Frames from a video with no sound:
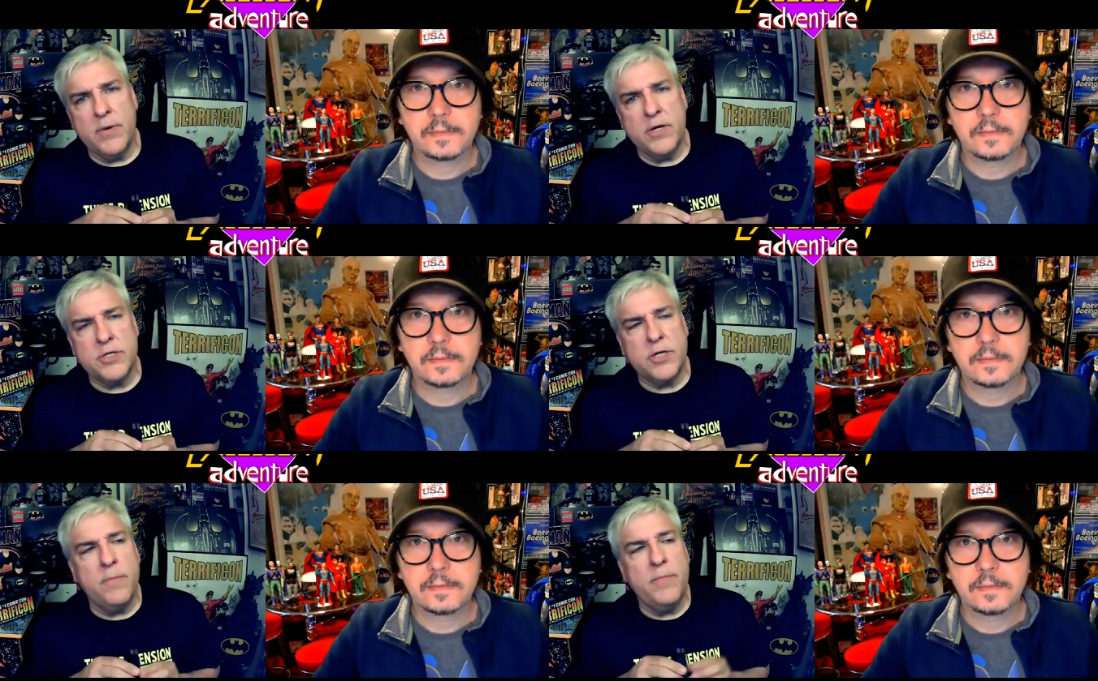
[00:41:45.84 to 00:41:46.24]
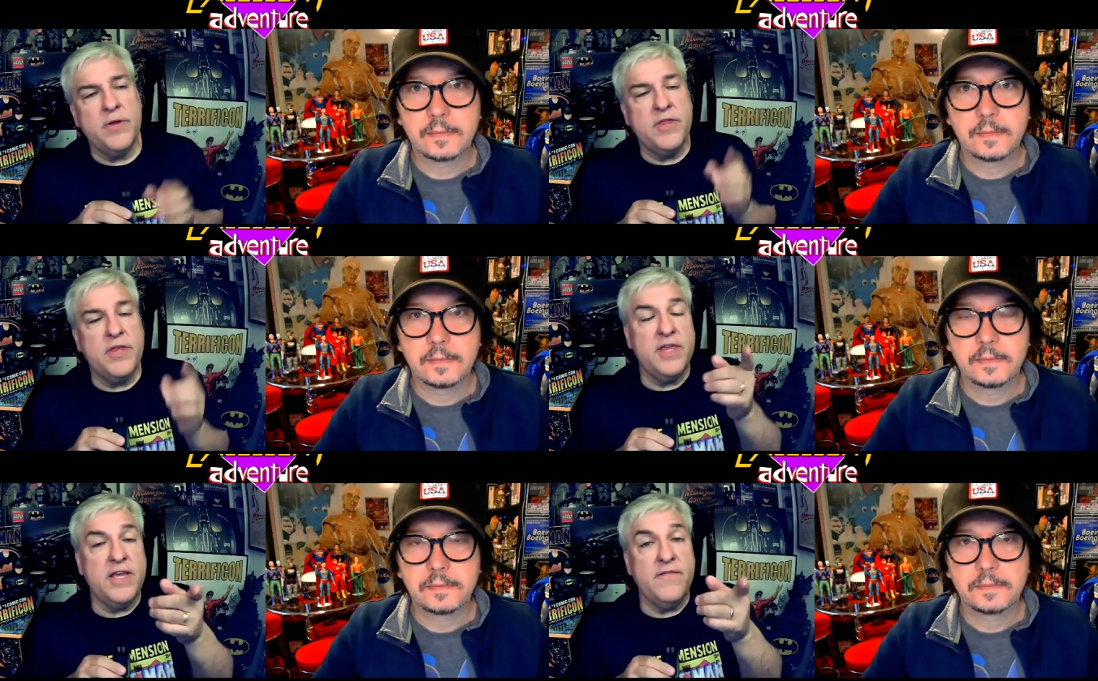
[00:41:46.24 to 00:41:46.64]
Speaker 1: years ago. But
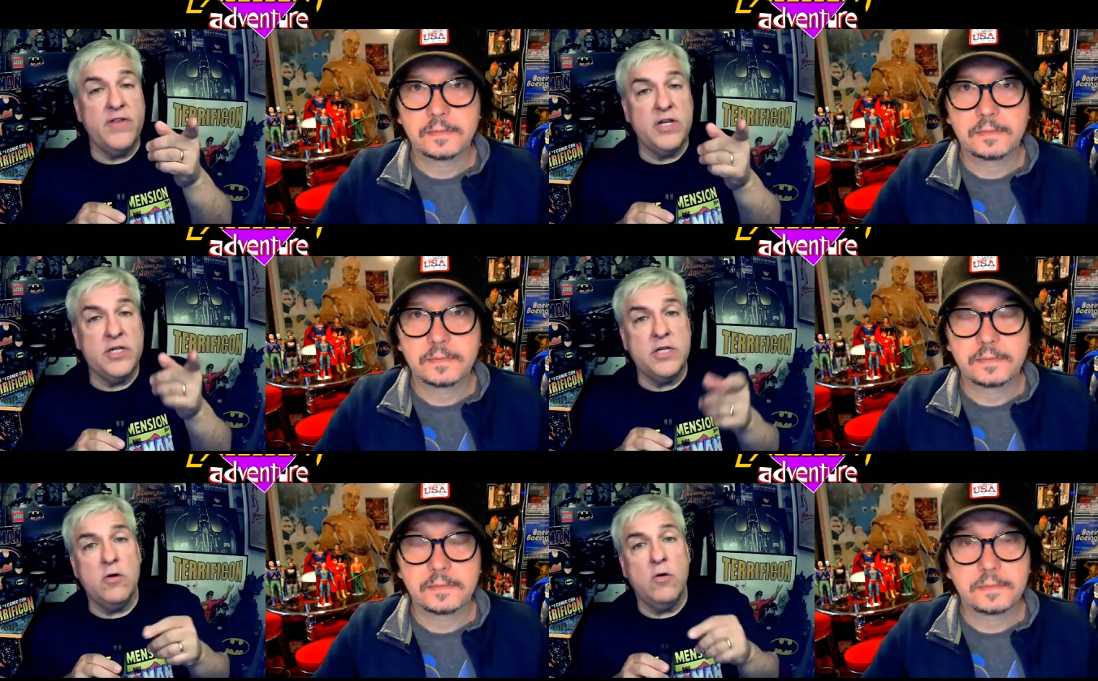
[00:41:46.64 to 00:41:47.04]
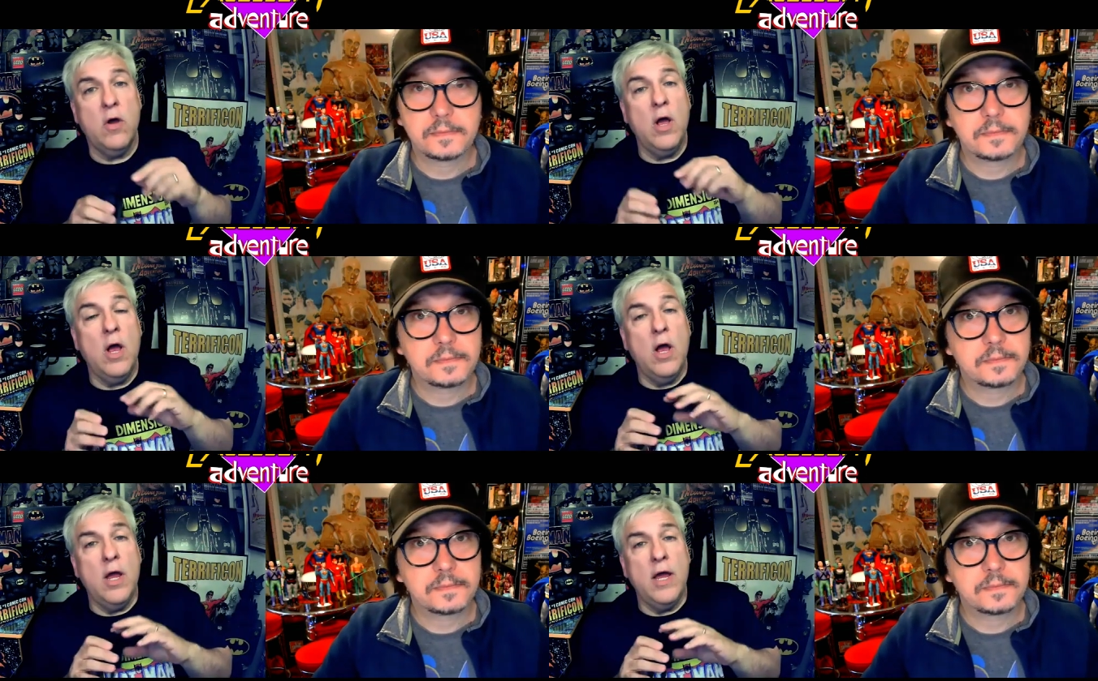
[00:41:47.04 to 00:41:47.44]
the thing of it is too,
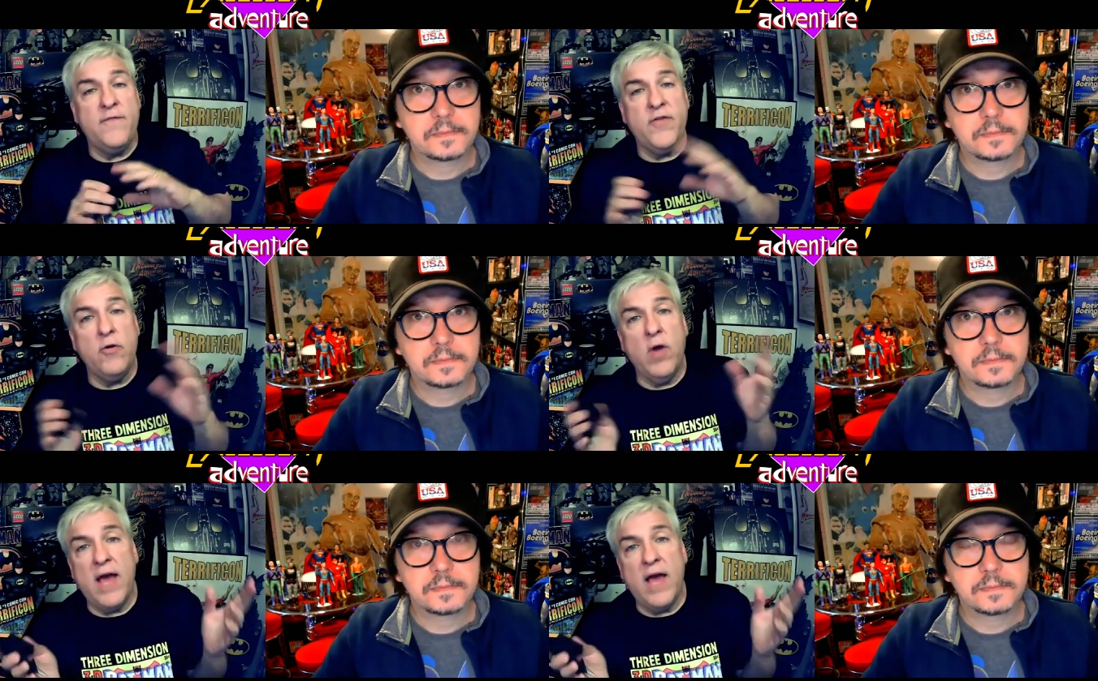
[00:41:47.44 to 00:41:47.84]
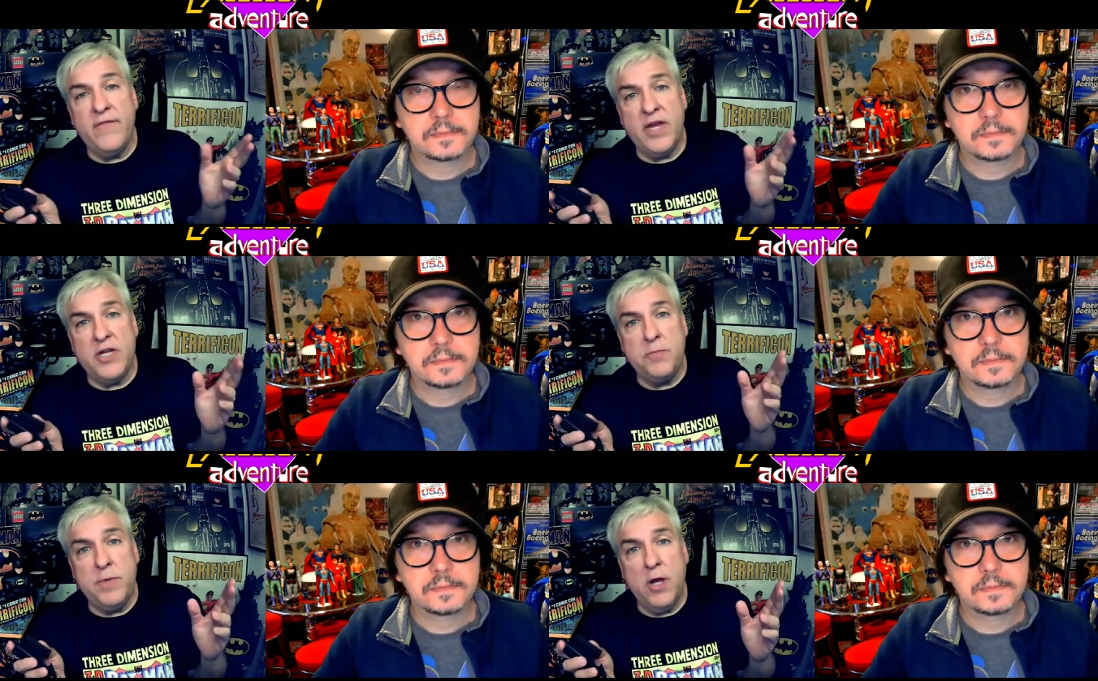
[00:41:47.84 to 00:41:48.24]
if you have
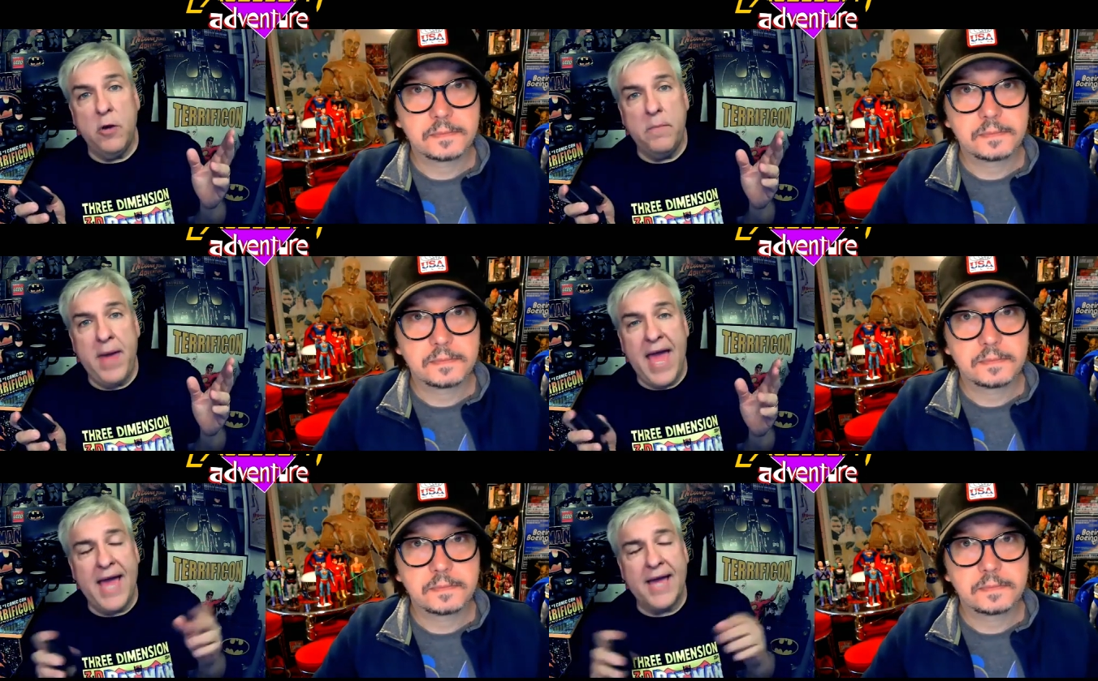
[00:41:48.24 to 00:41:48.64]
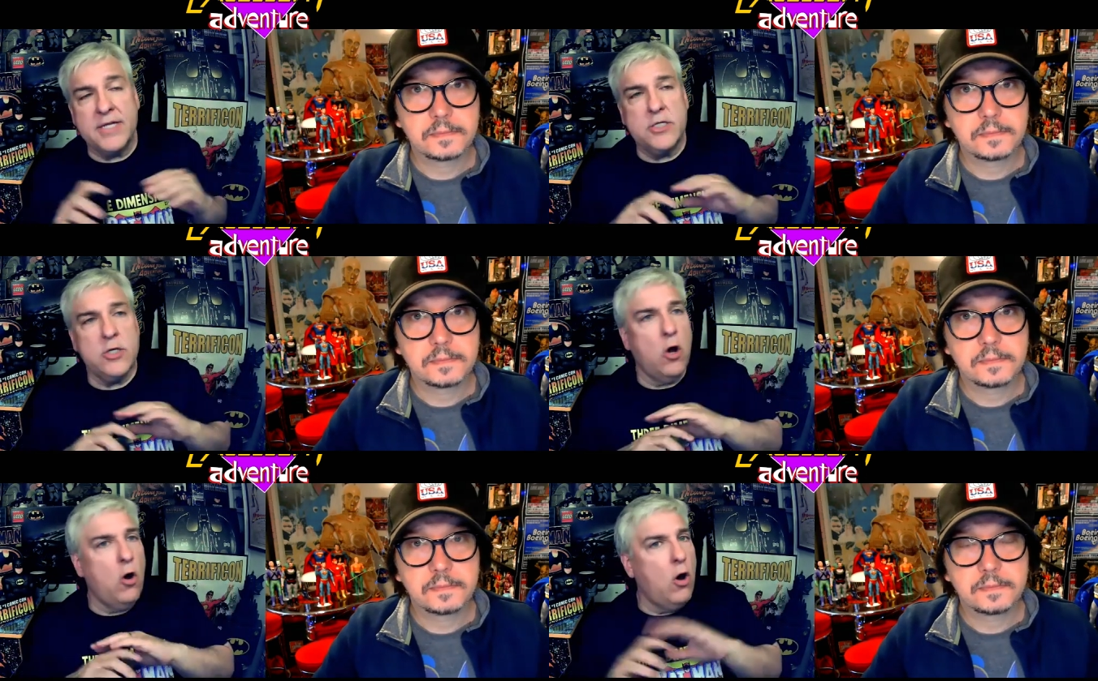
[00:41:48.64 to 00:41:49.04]
HBO
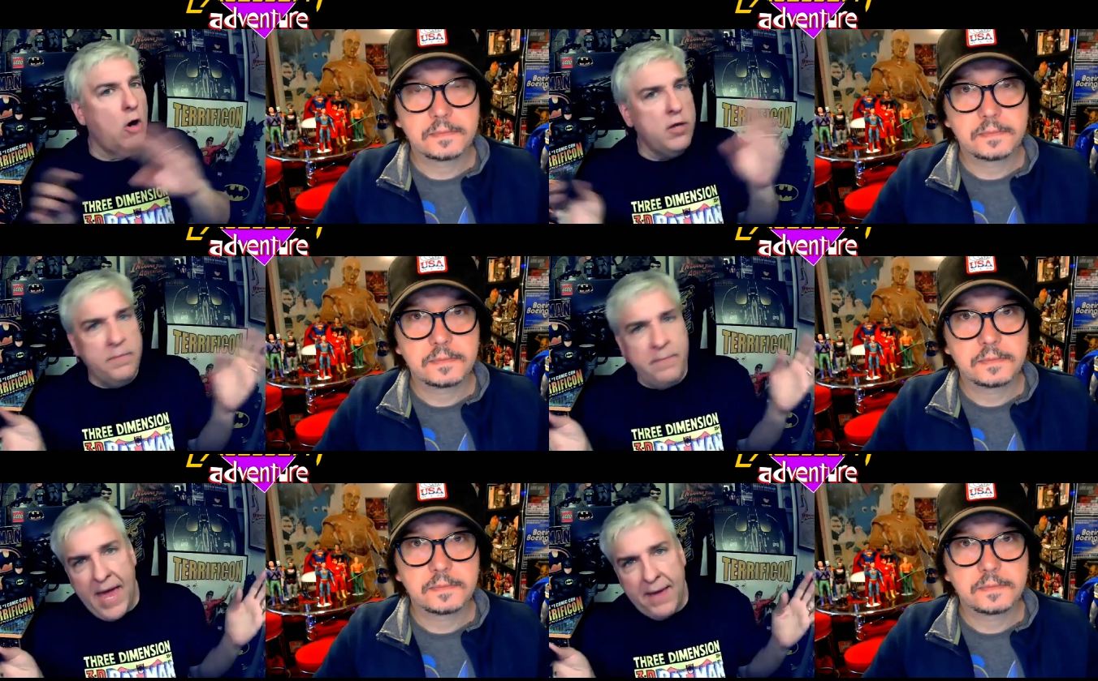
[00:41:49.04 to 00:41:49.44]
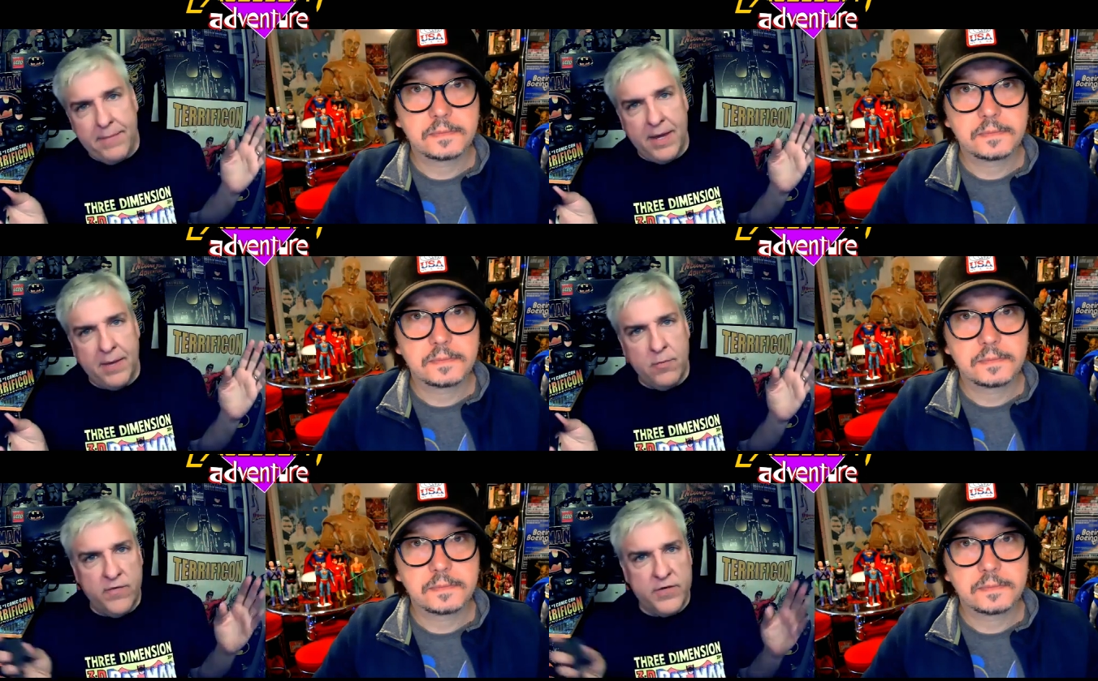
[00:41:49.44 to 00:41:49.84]
Max, all the
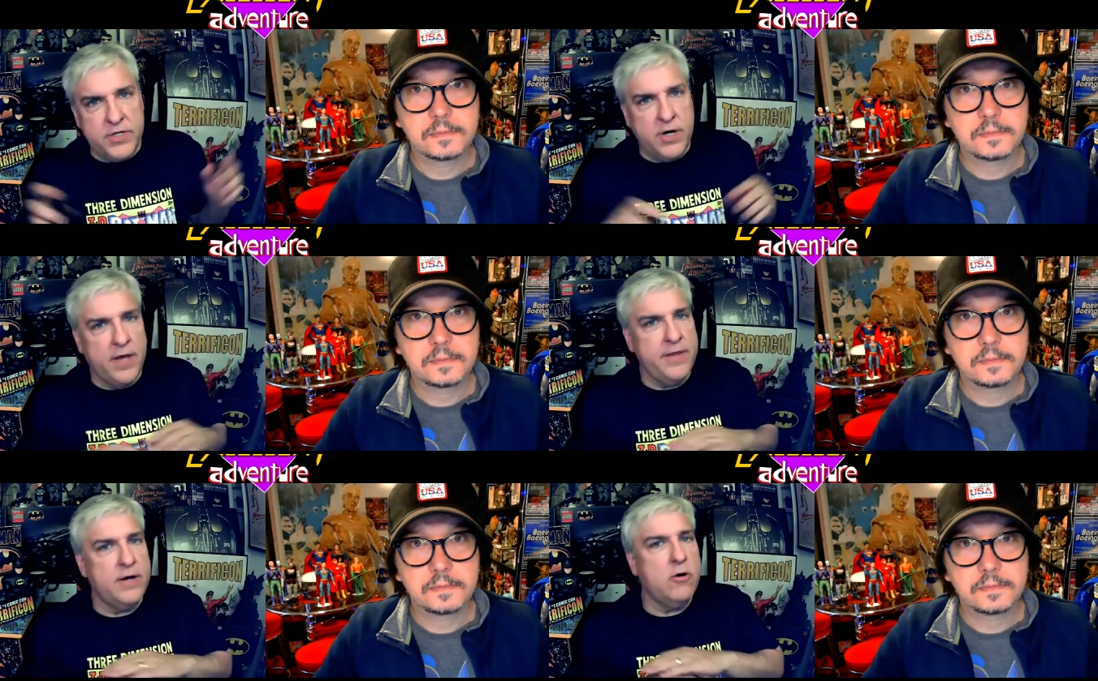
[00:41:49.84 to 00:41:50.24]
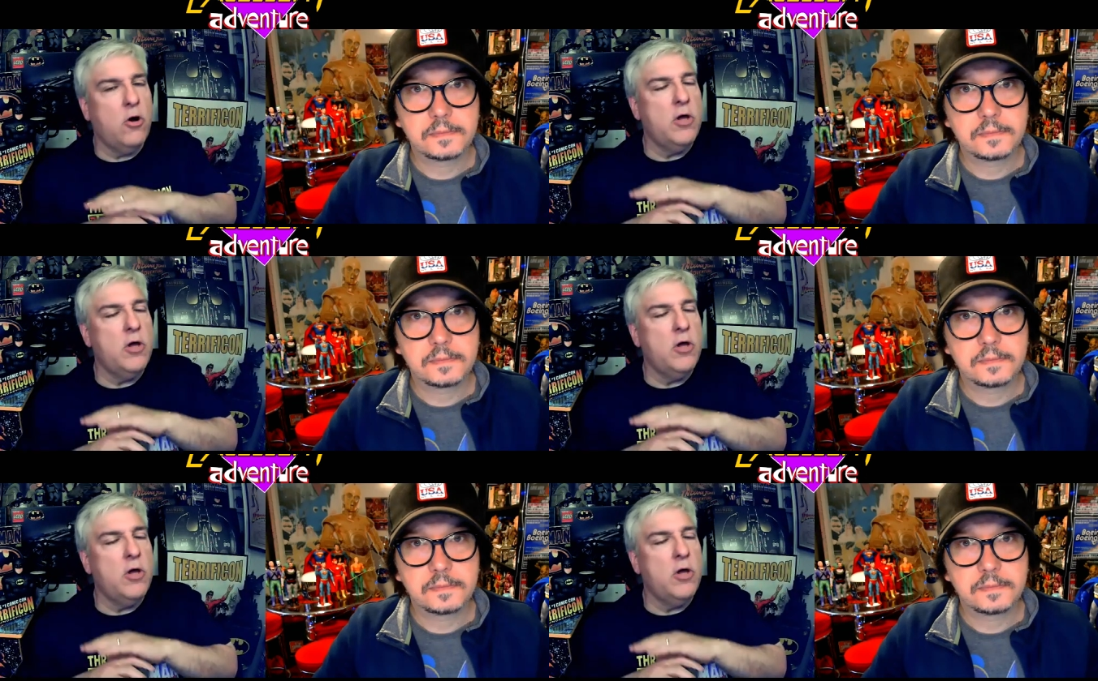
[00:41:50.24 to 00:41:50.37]
Batman movies are on there.